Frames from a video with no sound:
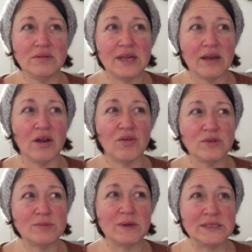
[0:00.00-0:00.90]
take care of
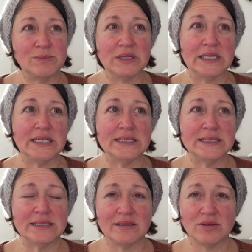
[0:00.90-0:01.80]

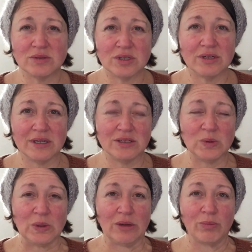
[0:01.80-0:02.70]
responsibilities, and I don't turn
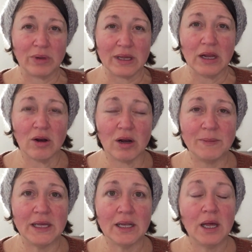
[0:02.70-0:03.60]
into a complete
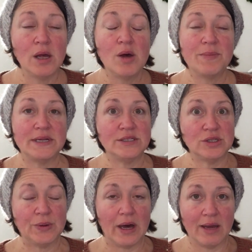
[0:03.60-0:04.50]
hermit, but I
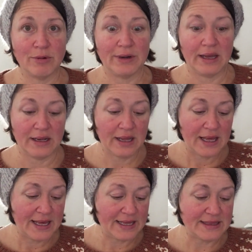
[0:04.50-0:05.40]
do hibernate.
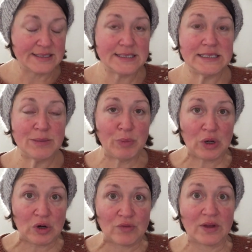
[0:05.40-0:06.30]
And this is a
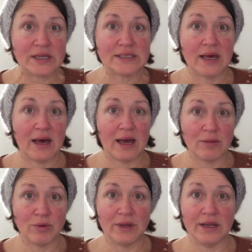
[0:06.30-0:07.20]
perfect
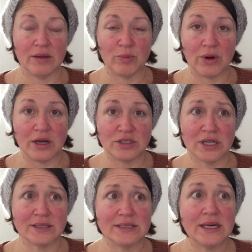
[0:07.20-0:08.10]
hibernating
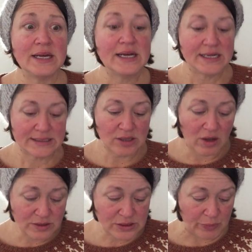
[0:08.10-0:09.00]
project. It's
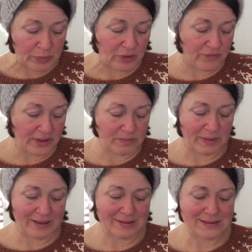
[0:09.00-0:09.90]
also perfect
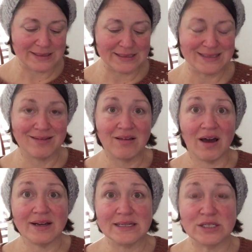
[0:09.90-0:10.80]
because it's a
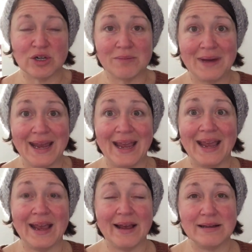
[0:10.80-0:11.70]
lot easier on my
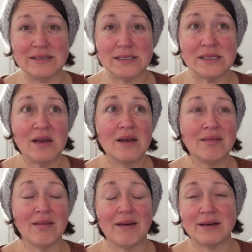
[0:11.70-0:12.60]
hands.
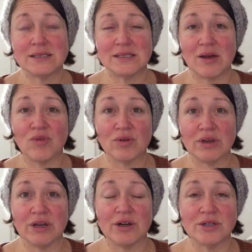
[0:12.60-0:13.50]
The last several
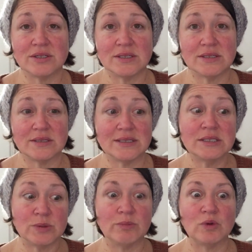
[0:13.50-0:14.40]
years,
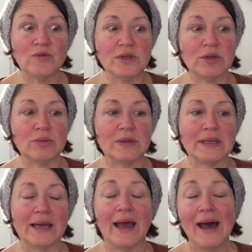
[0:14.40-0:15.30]
since we moved here
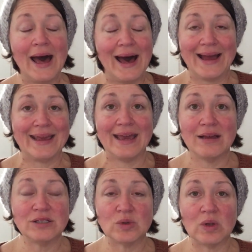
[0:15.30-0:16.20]
really, I
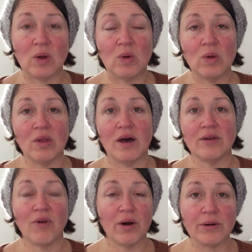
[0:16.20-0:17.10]
can't do a whole lot
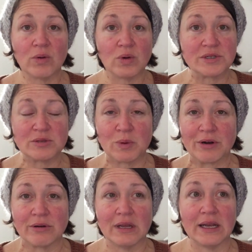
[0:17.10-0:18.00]
of hardcore
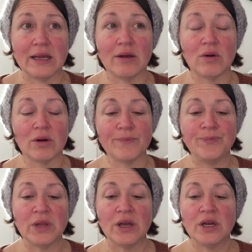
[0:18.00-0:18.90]
sweater knitting or
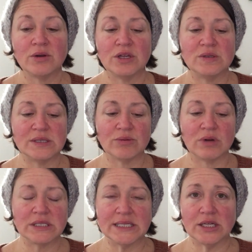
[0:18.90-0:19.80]
using
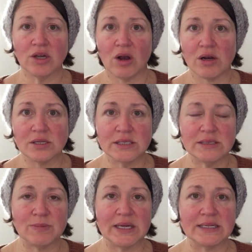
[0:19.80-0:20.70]
rustic yarns
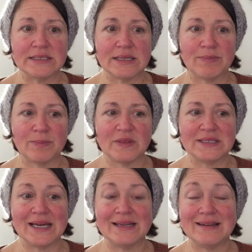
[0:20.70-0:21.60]
because the
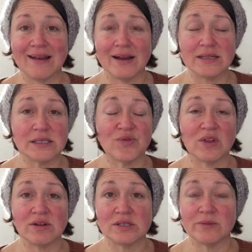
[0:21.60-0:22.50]
tendinitis
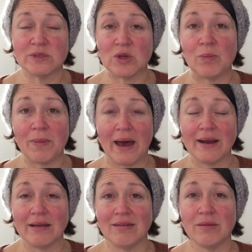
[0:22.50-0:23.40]
flares up so bad,
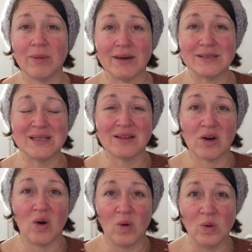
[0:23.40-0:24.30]
I think because of the
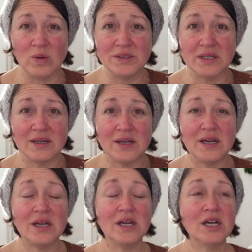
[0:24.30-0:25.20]
cold.
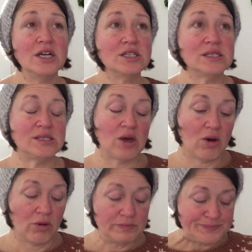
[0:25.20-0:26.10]

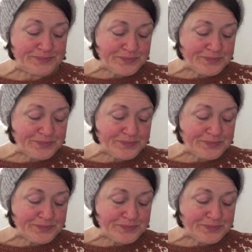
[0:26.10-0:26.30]
So,